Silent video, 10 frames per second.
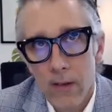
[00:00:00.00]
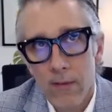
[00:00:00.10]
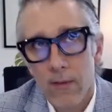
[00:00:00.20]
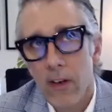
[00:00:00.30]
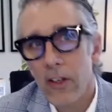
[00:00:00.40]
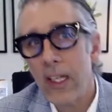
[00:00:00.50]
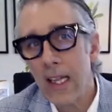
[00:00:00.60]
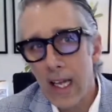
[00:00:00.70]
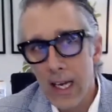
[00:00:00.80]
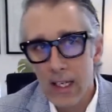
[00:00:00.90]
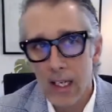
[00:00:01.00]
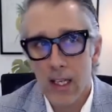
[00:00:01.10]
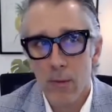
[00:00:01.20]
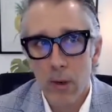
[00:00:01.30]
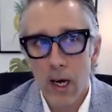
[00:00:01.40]
very late in the
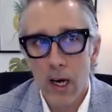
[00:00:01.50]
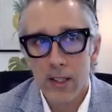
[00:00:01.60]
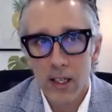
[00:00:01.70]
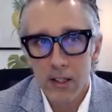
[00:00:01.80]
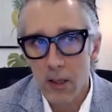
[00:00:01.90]
process,